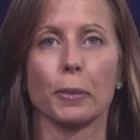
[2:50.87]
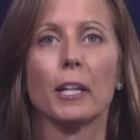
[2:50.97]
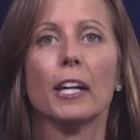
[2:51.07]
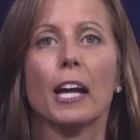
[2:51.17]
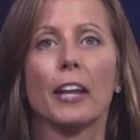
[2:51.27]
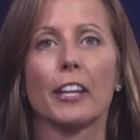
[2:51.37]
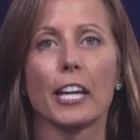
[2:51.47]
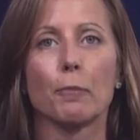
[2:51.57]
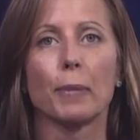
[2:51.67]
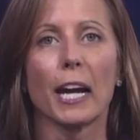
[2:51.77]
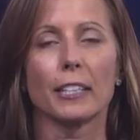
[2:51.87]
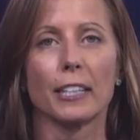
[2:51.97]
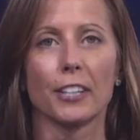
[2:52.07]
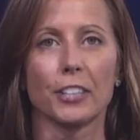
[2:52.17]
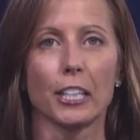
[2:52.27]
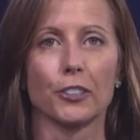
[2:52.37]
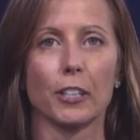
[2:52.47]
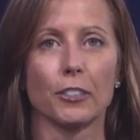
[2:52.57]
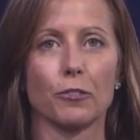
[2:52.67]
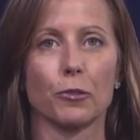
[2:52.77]
and then came back to Nasdaq in
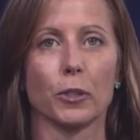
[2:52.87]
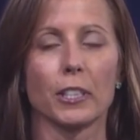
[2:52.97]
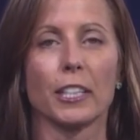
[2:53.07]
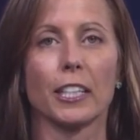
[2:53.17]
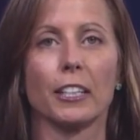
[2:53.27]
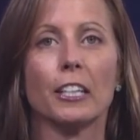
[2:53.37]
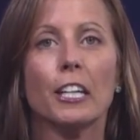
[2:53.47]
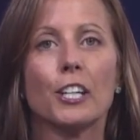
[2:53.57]
2014.